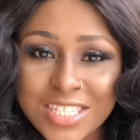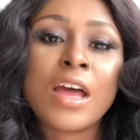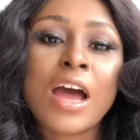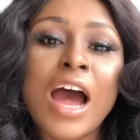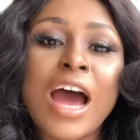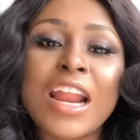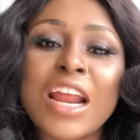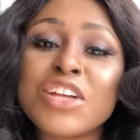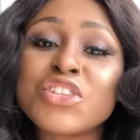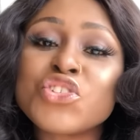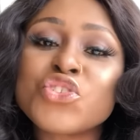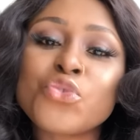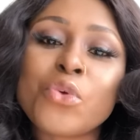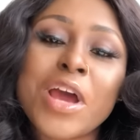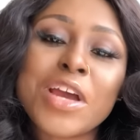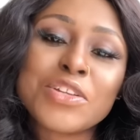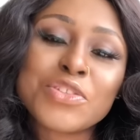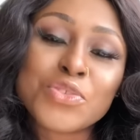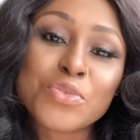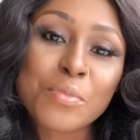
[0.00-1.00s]
and are
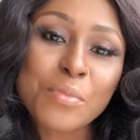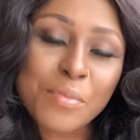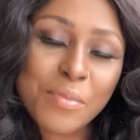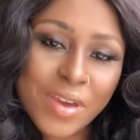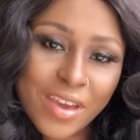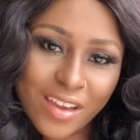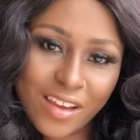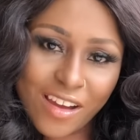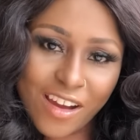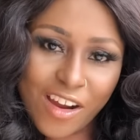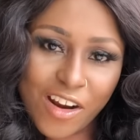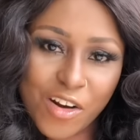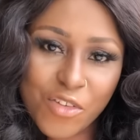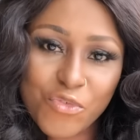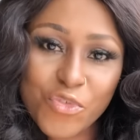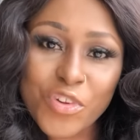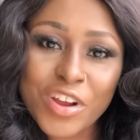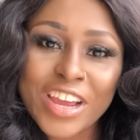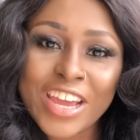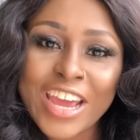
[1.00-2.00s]
trying to make her
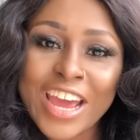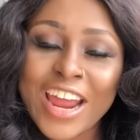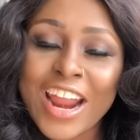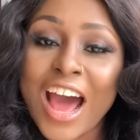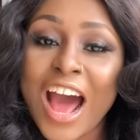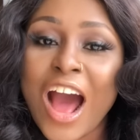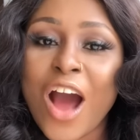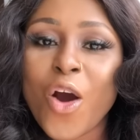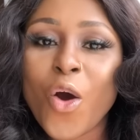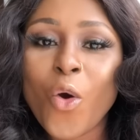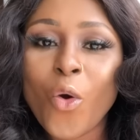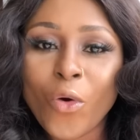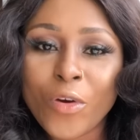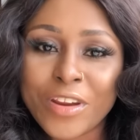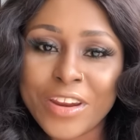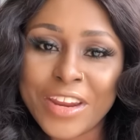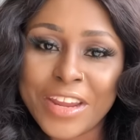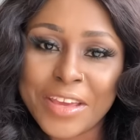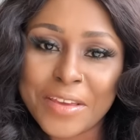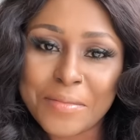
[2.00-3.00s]
forget her
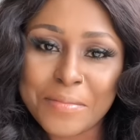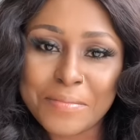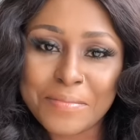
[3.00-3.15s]
own name,